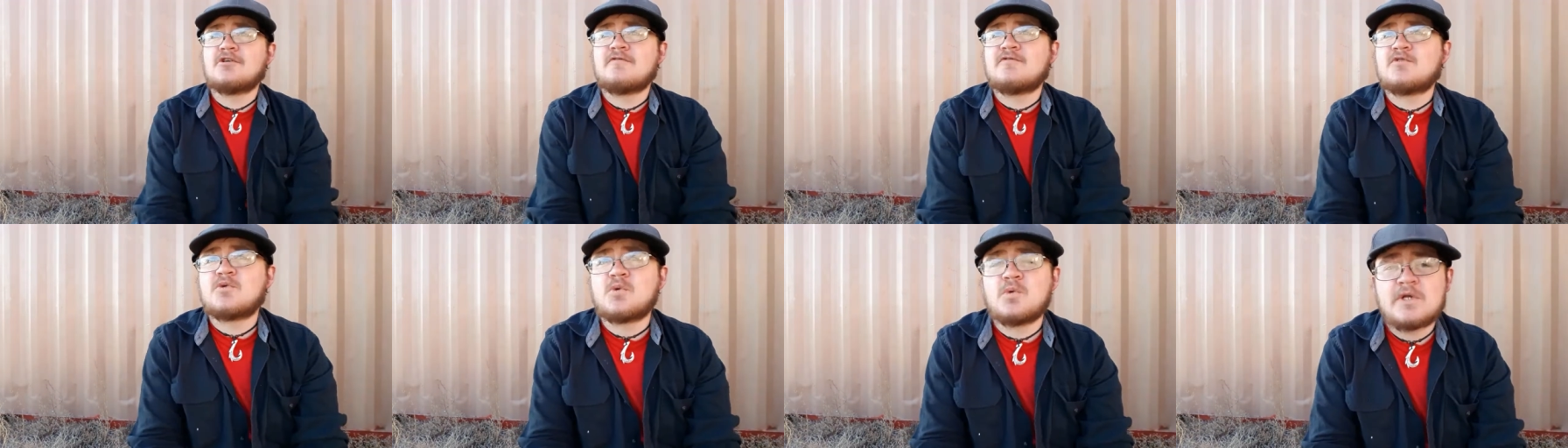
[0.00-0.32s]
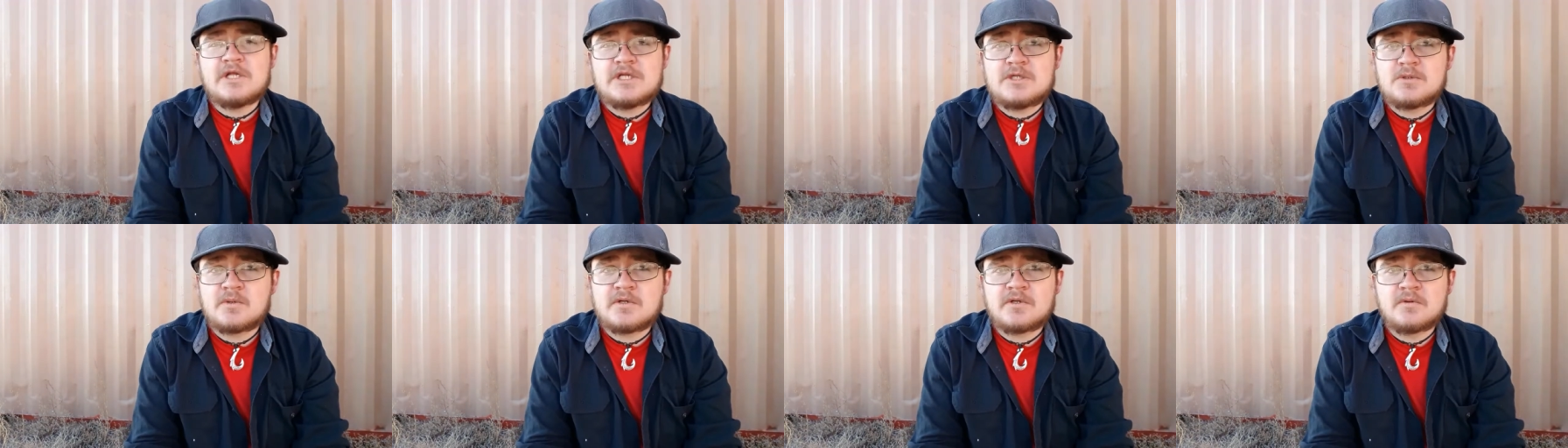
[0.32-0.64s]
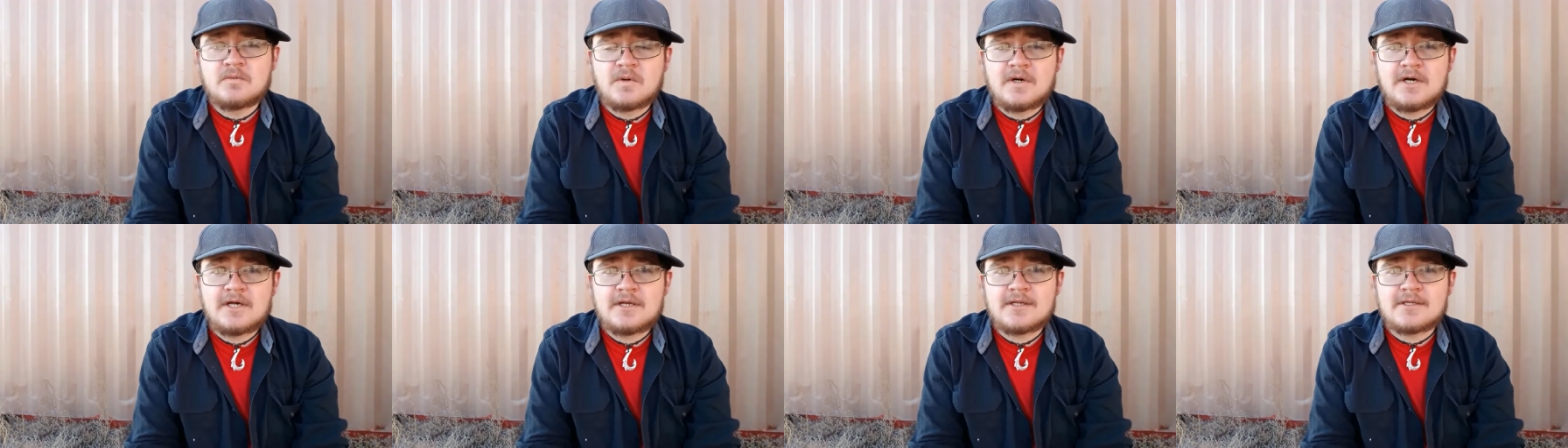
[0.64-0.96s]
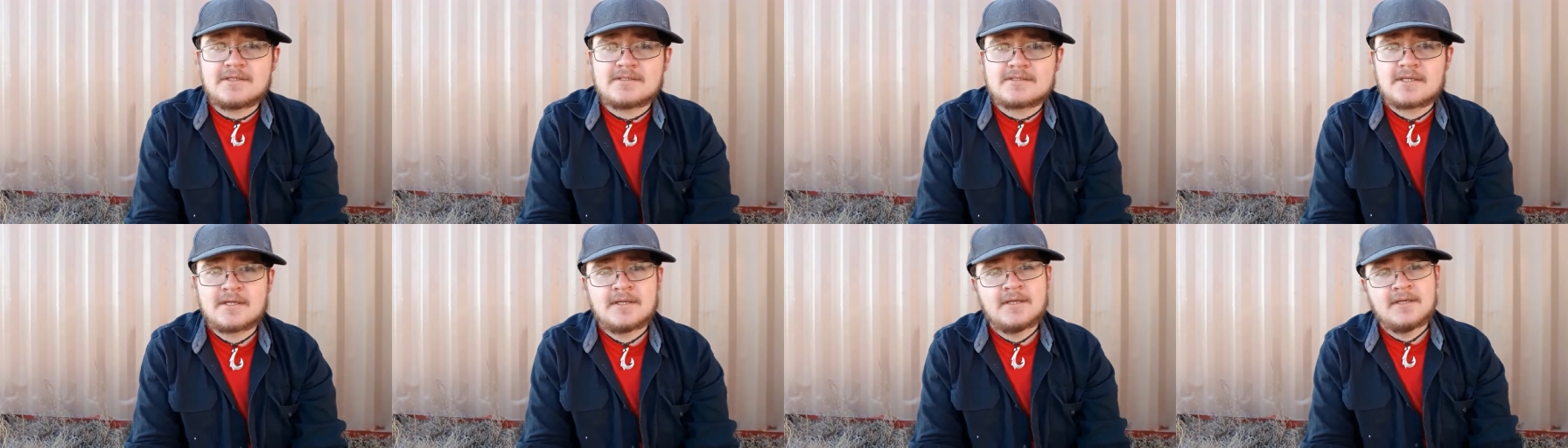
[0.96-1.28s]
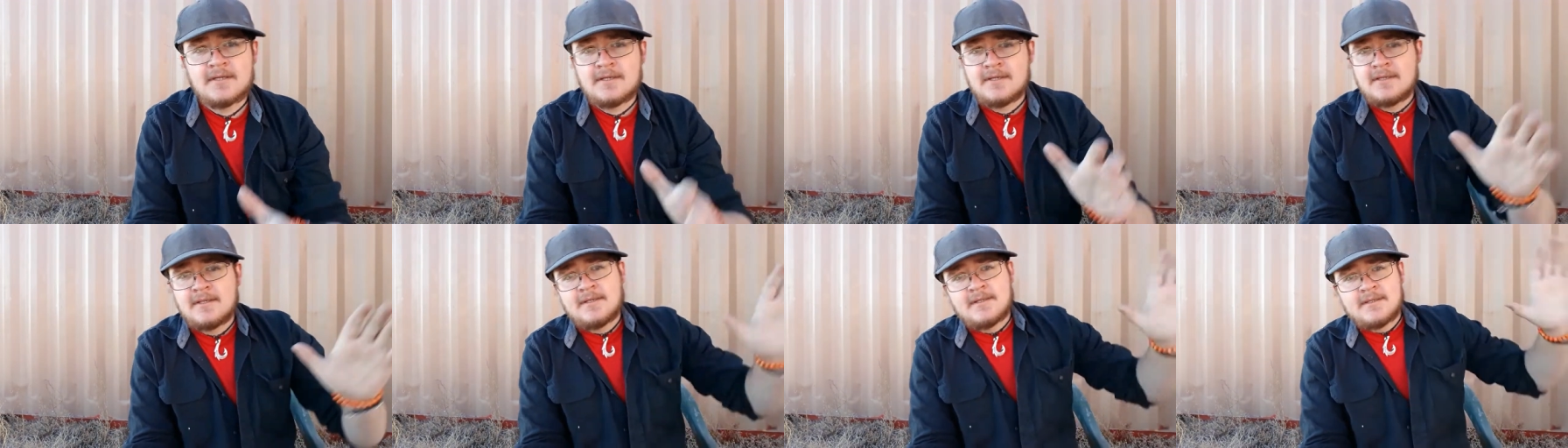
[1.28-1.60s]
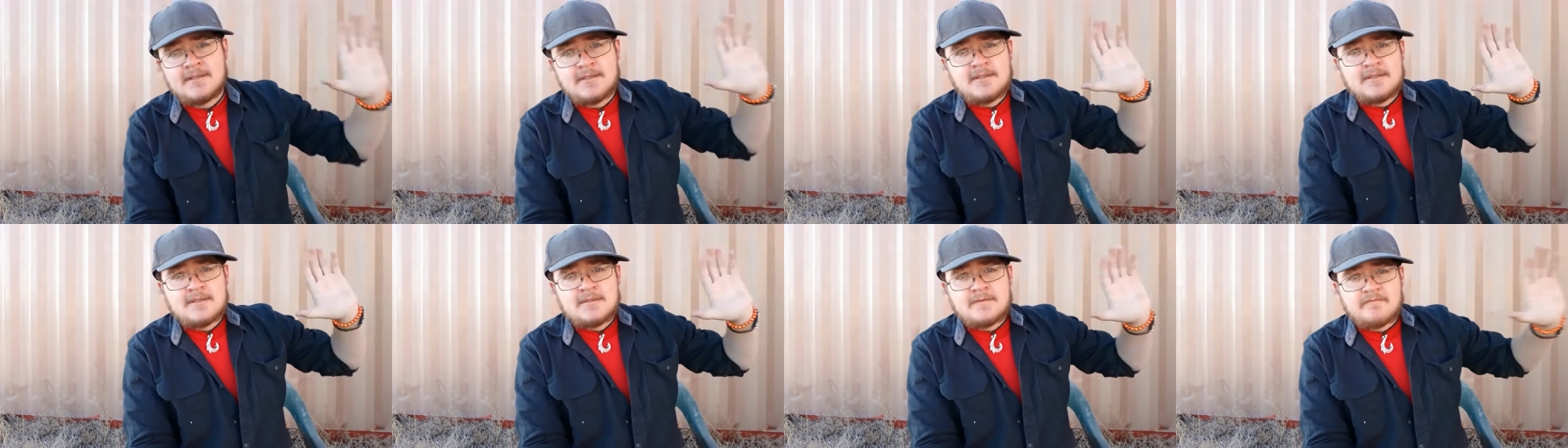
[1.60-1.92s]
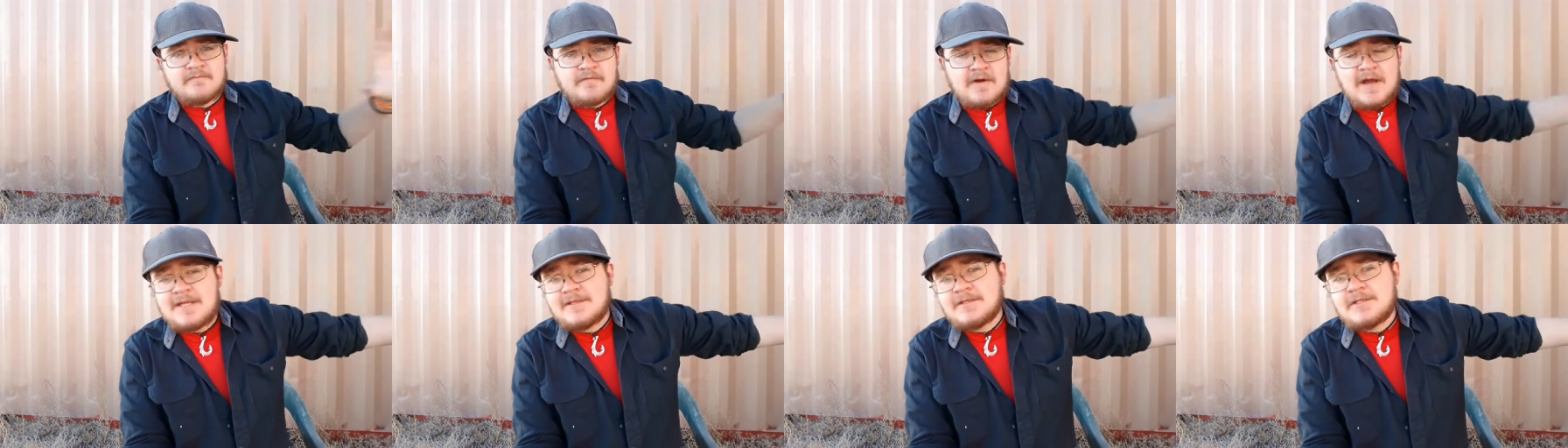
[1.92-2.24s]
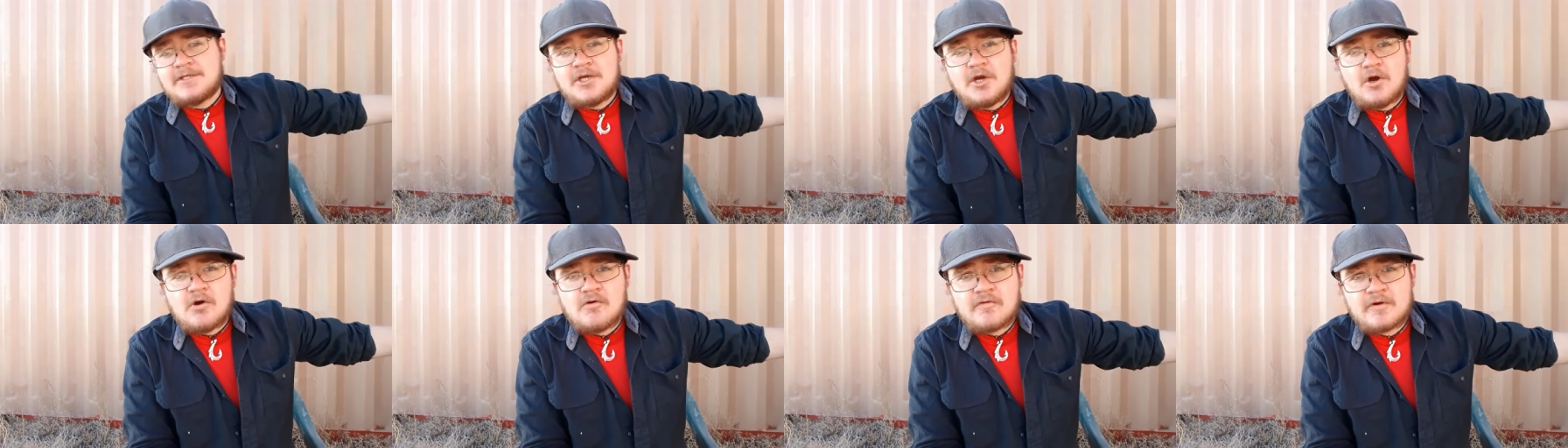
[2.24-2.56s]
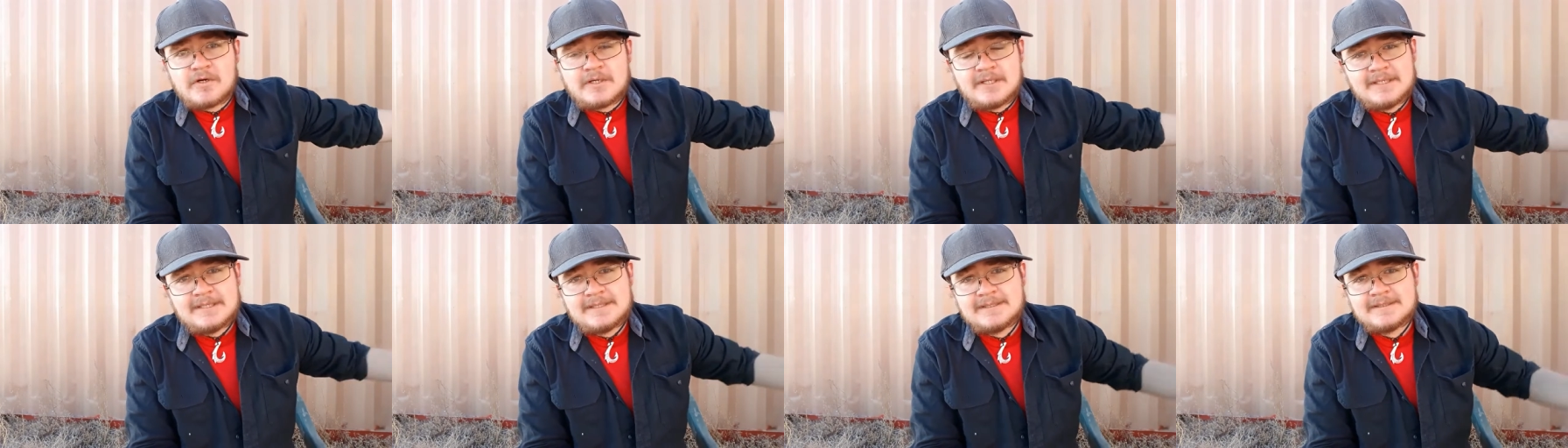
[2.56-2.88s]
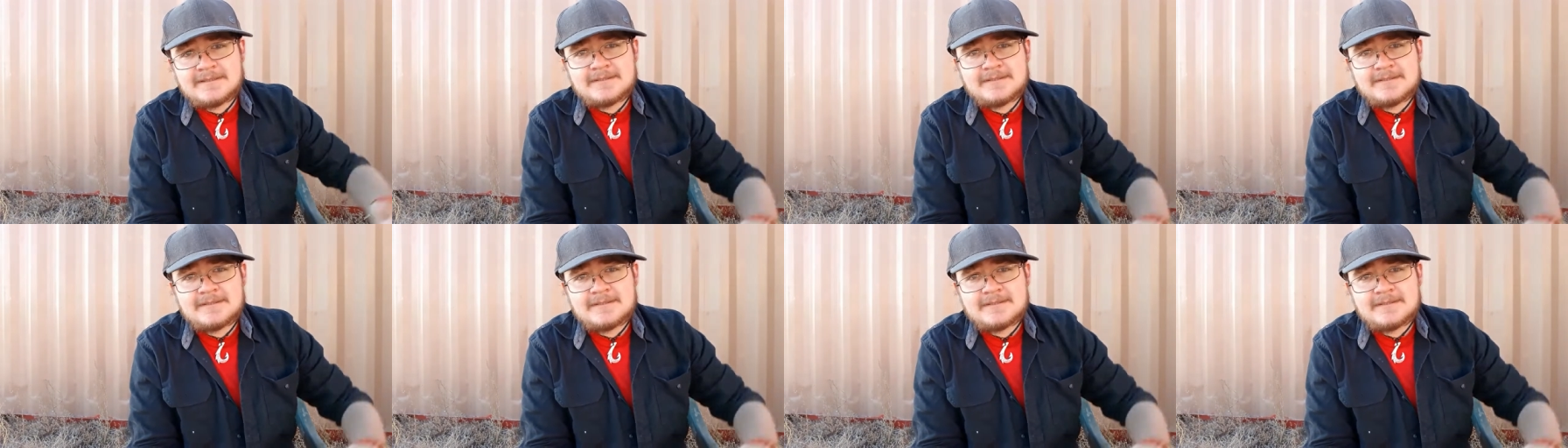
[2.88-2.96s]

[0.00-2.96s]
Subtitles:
of 2021 is finally over.